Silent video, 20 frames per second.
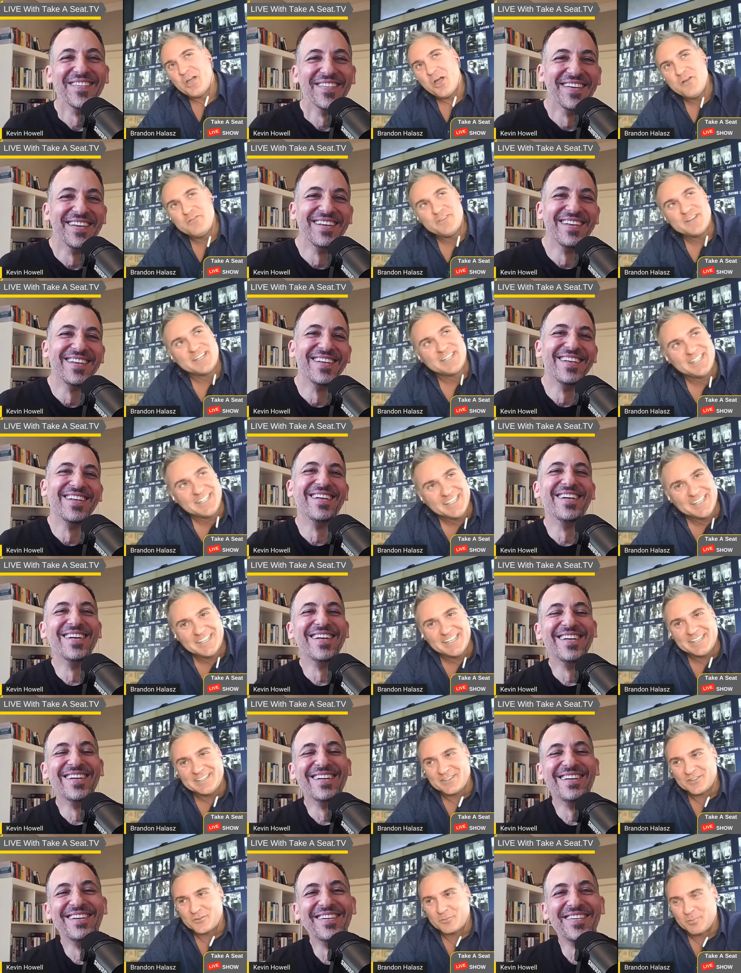Speaker 1: COVID
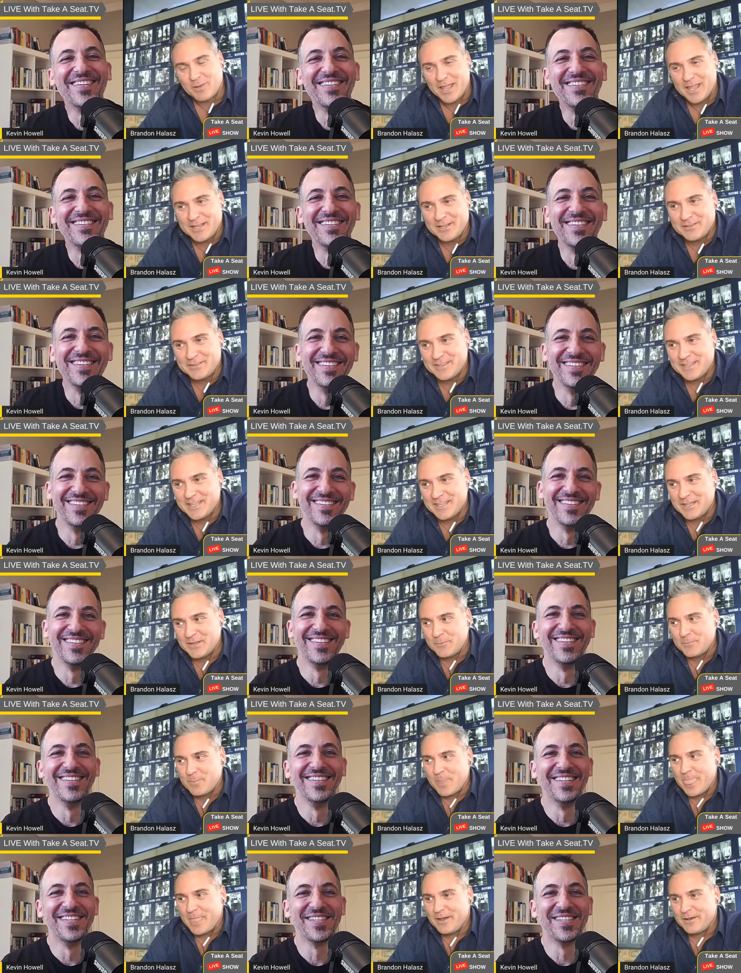clearly displayed
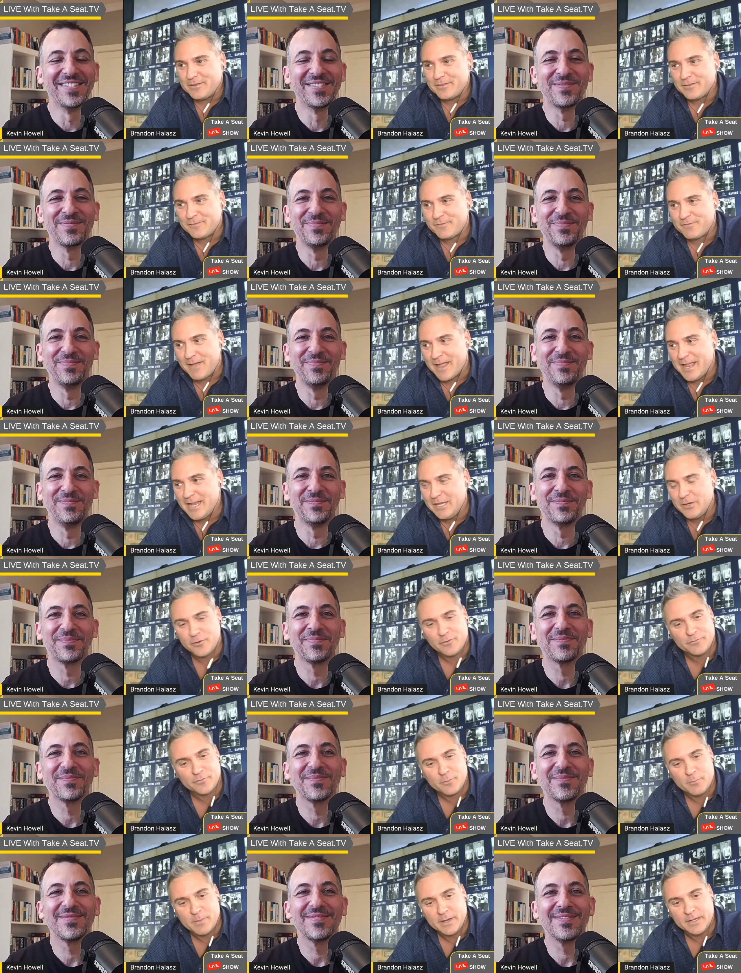the the failure
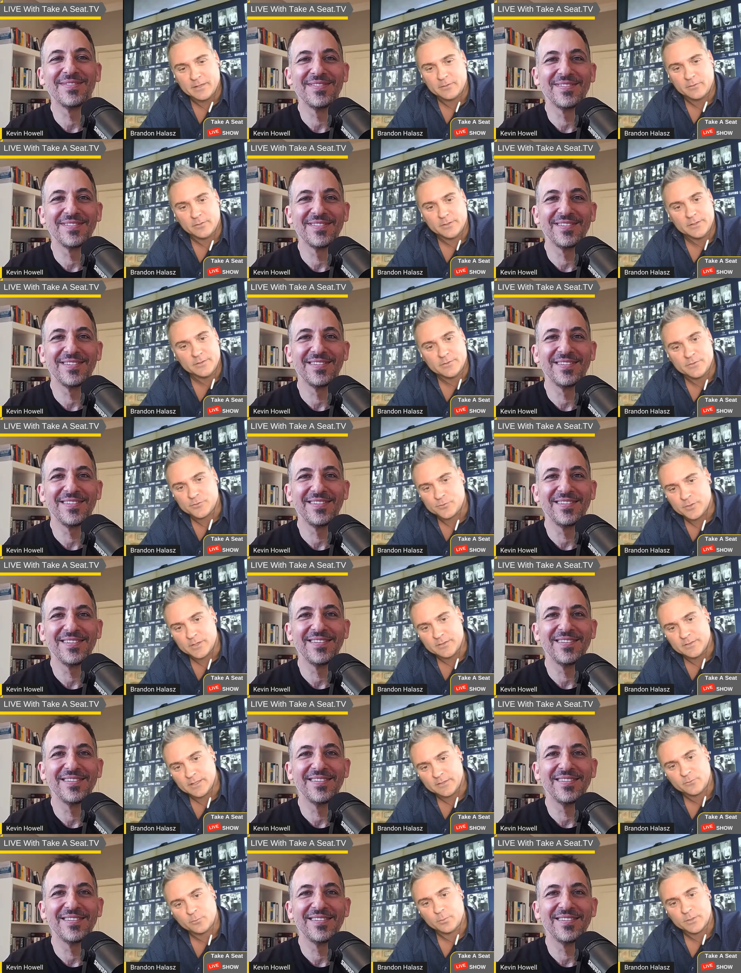of the medical industry.
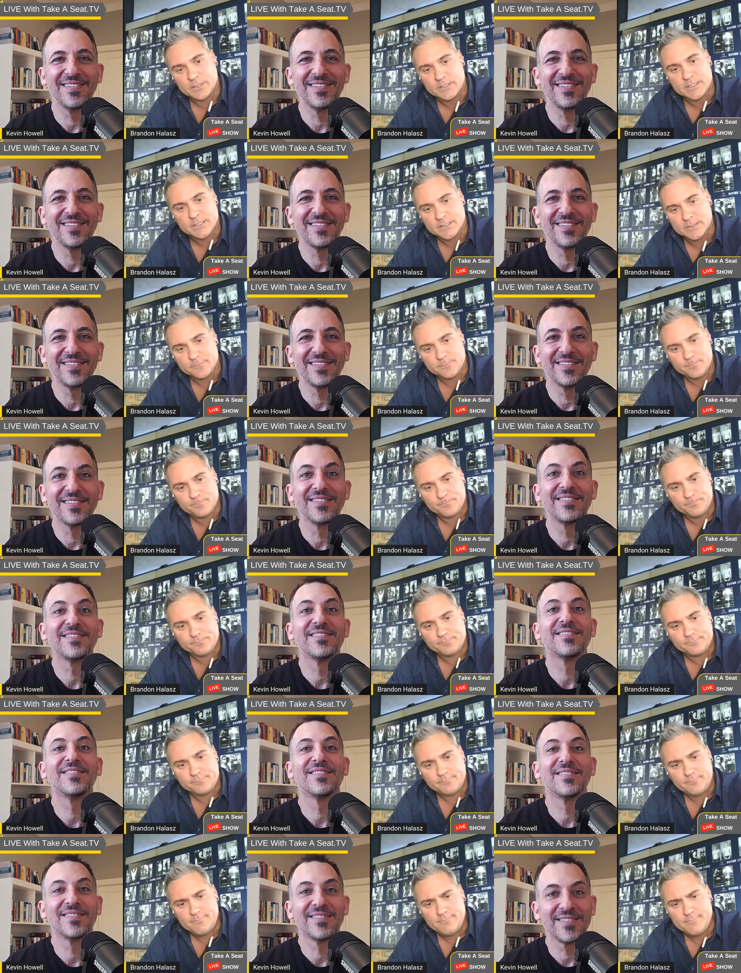That's what it did.
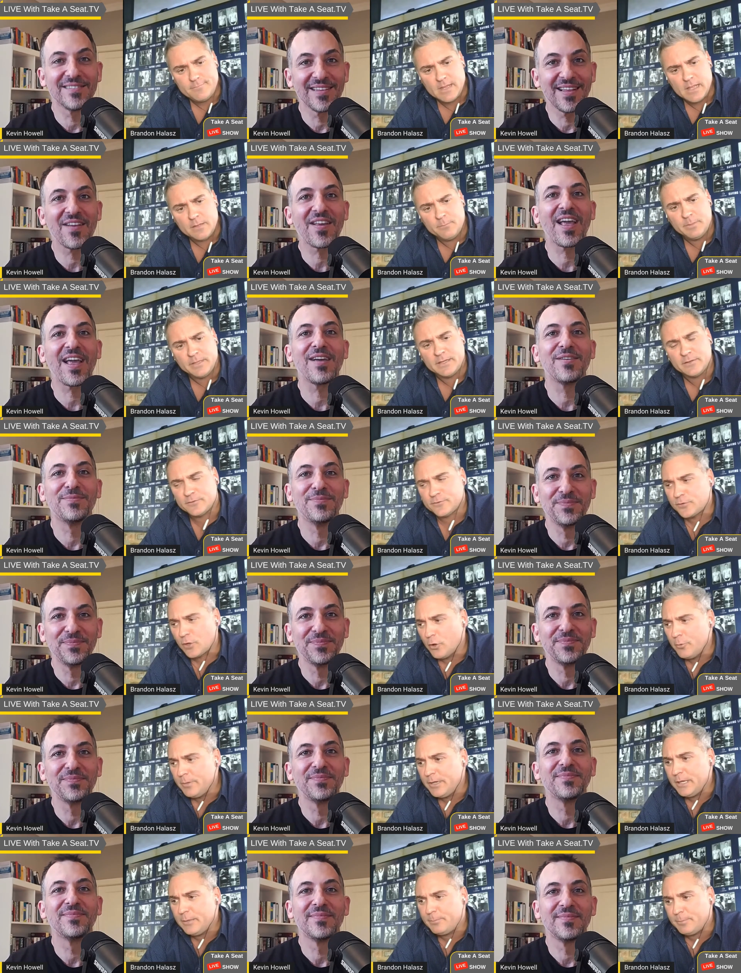Okay. Because
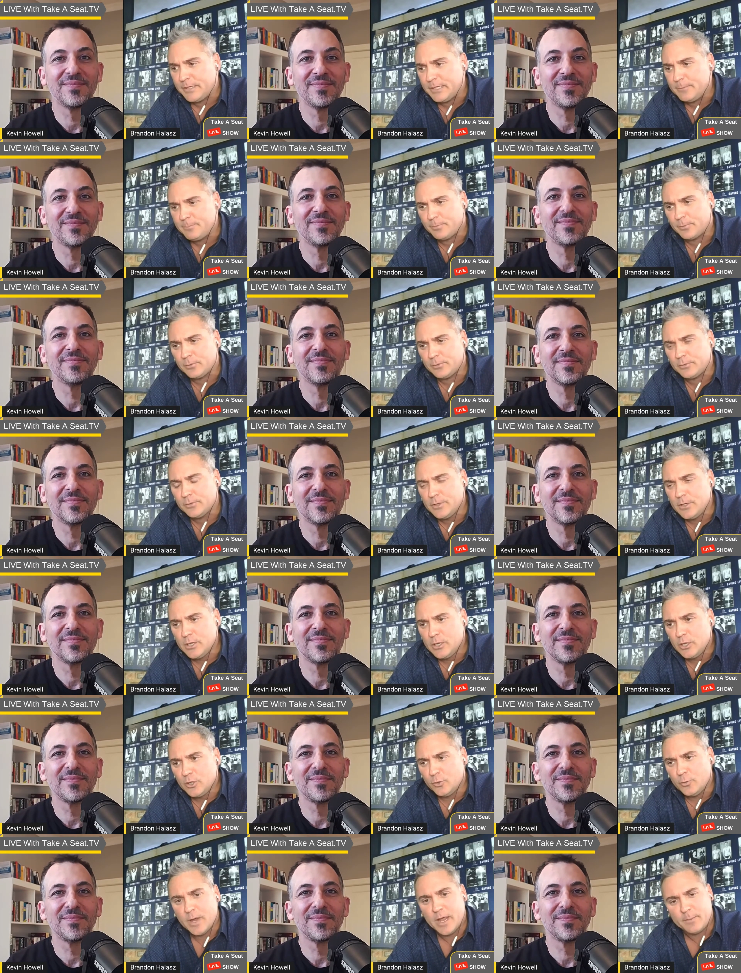so many people
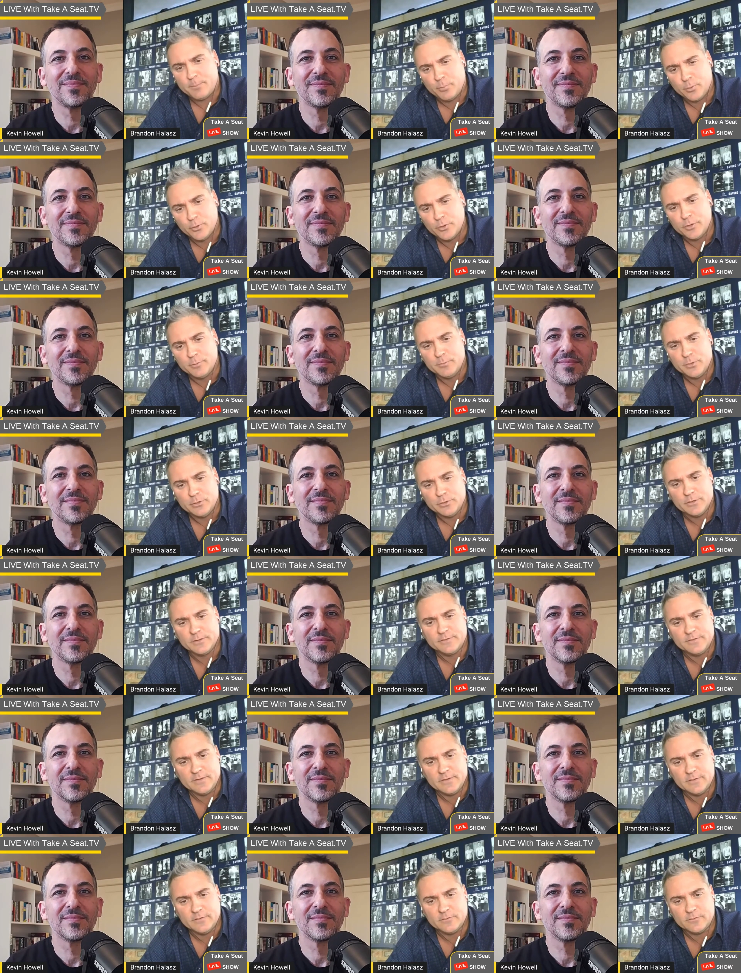who had poor
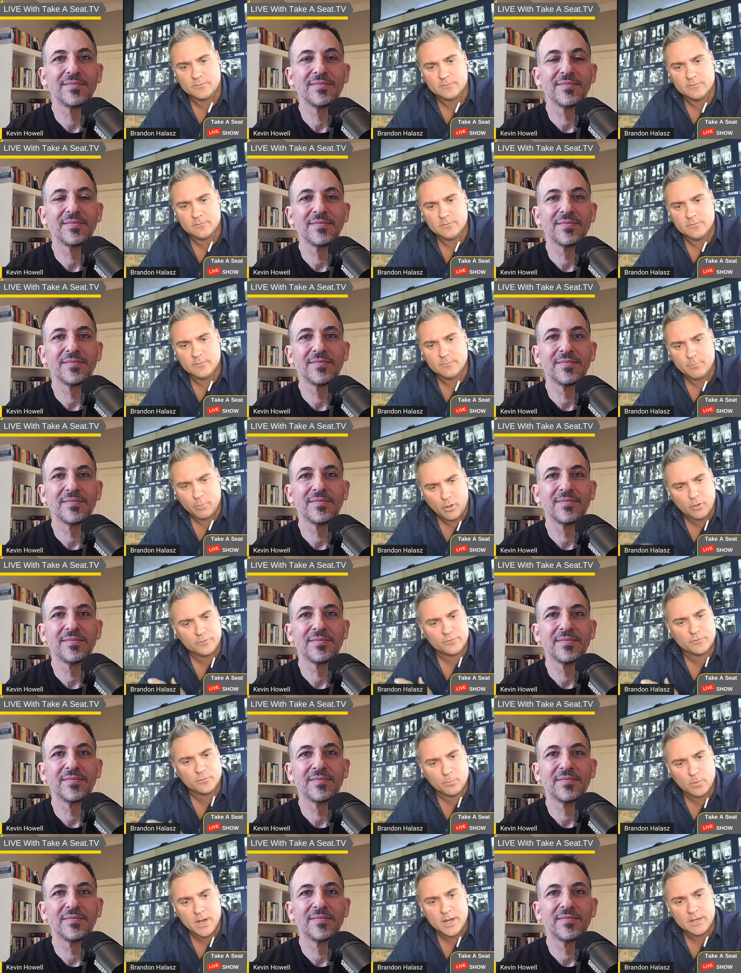immunities
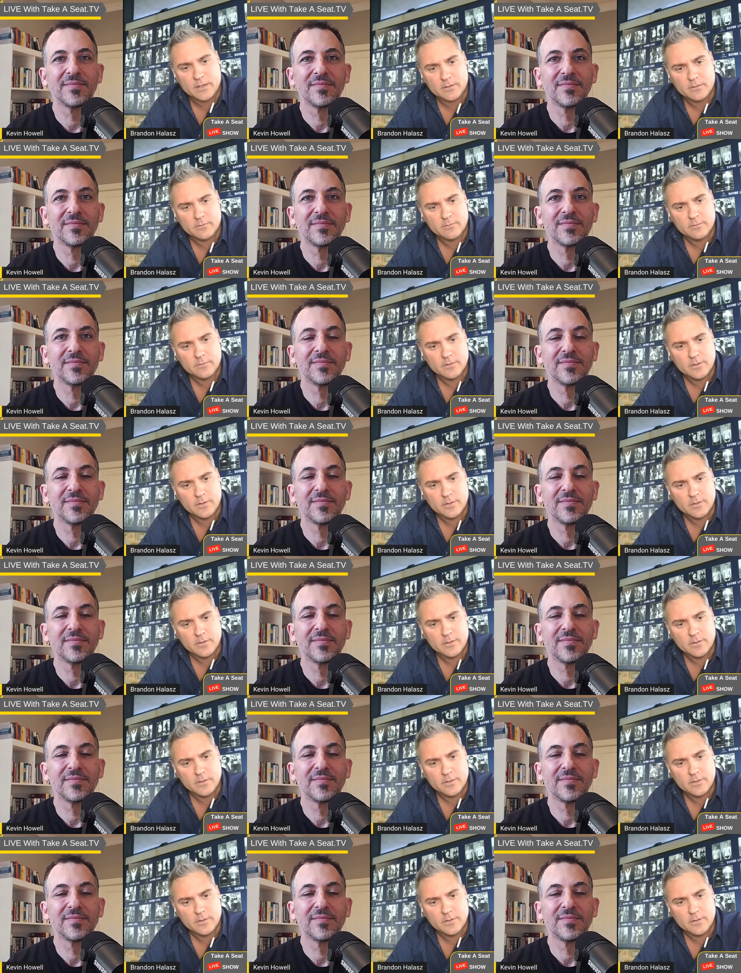passed away.